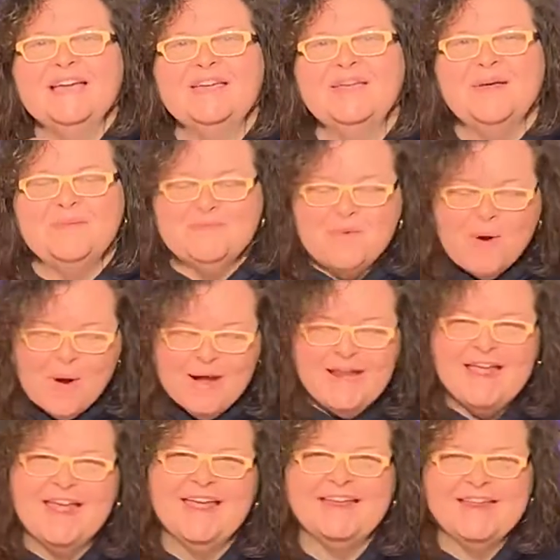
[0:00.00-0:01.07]
Good
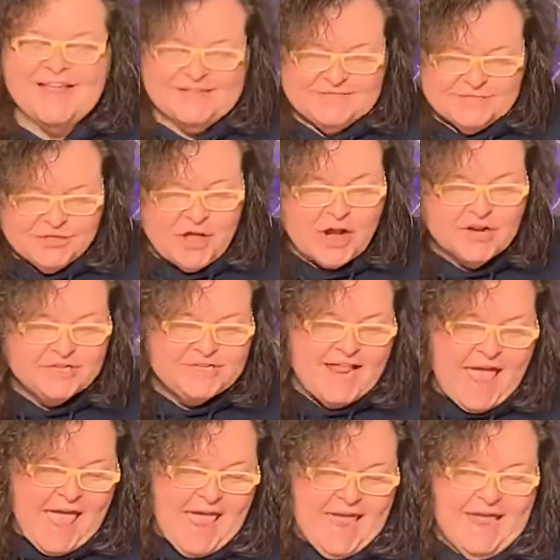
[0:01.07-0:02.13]
morning. It's
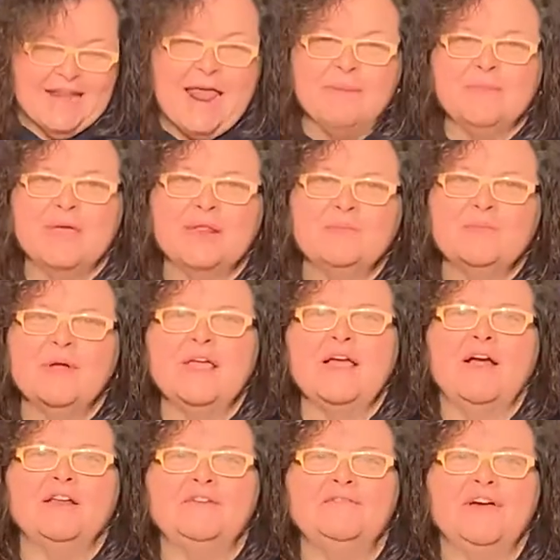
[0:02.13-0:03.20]
Thursday, and I'm going to bring
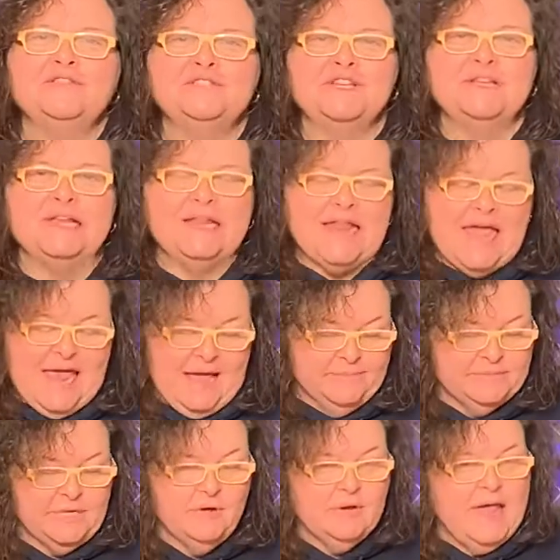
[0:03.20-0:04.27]
our devotion today.
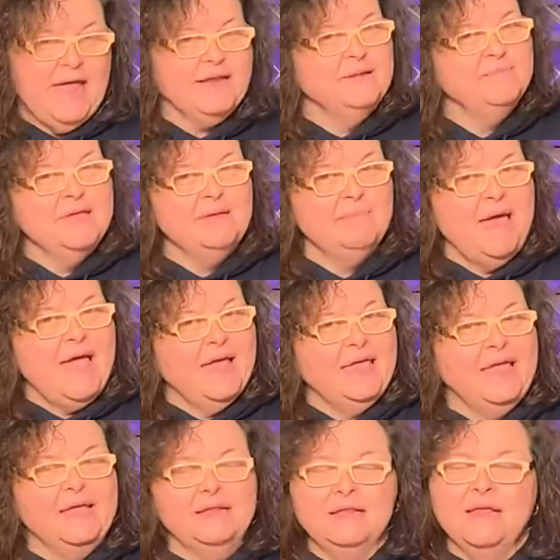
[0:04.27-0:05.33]
I'm so glad to be
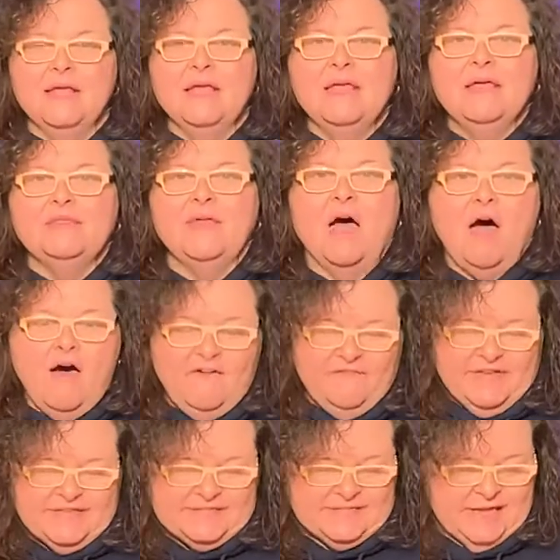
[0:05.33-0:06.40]
back in the
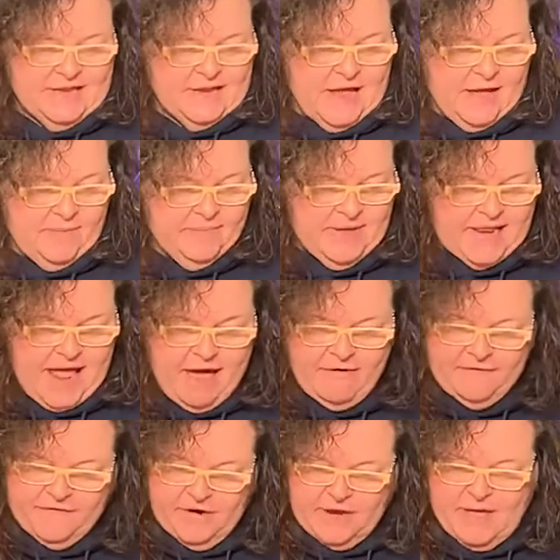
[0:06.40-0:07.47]
office and uh, been
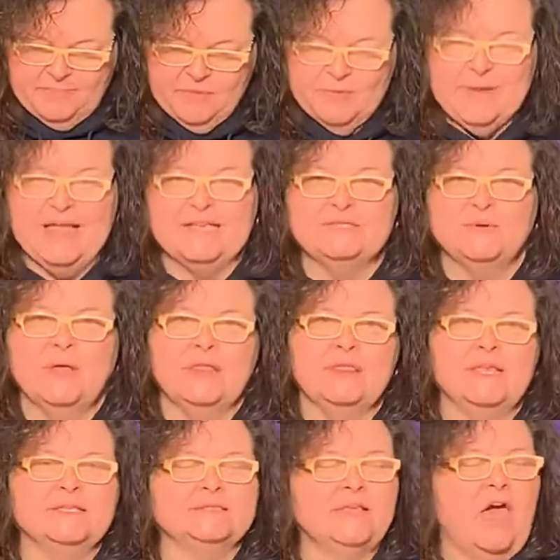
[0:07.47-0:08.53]
out for a couple weeks with
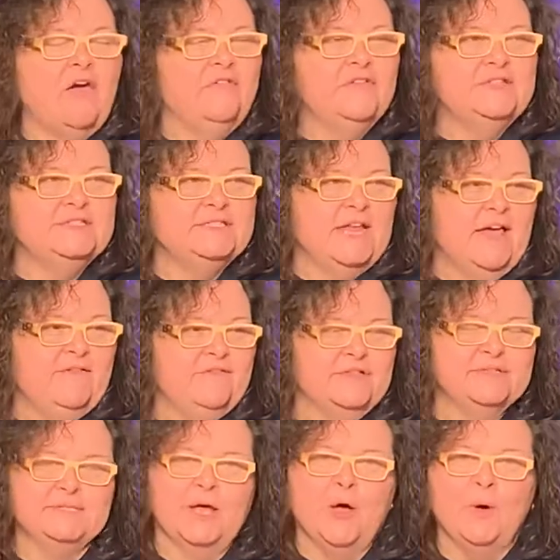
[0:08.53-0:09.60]
this COVID stuff,
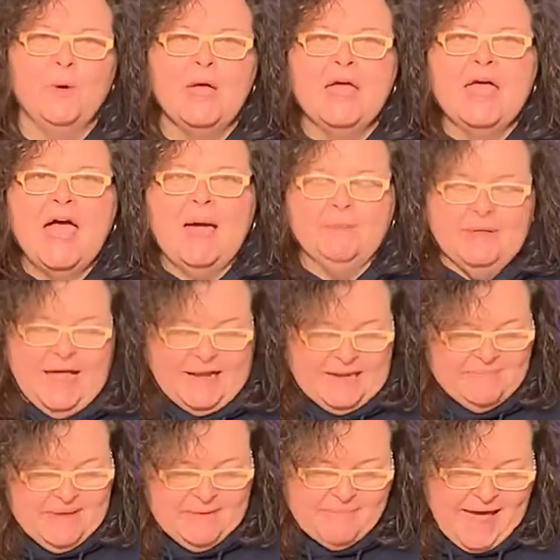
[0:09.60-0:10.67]
and so I'm glad to
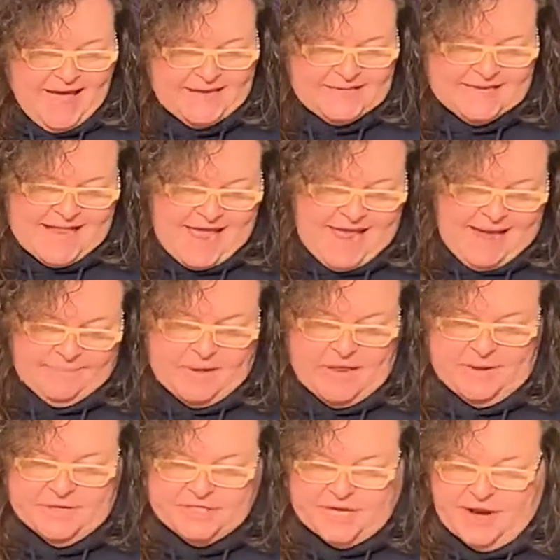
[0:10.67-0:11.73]
be back today. I'm
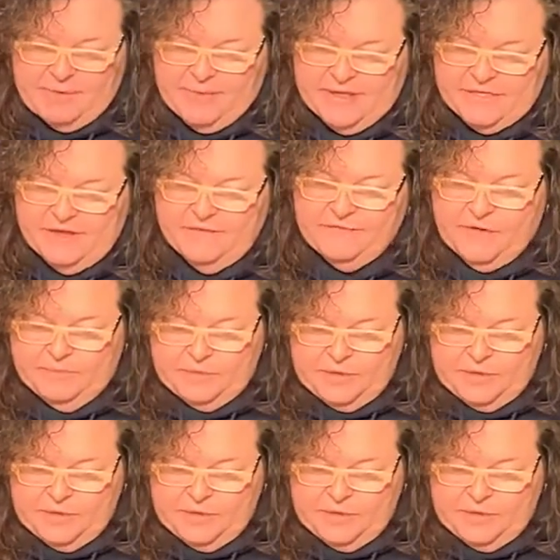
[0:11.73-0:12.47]
going to share with you from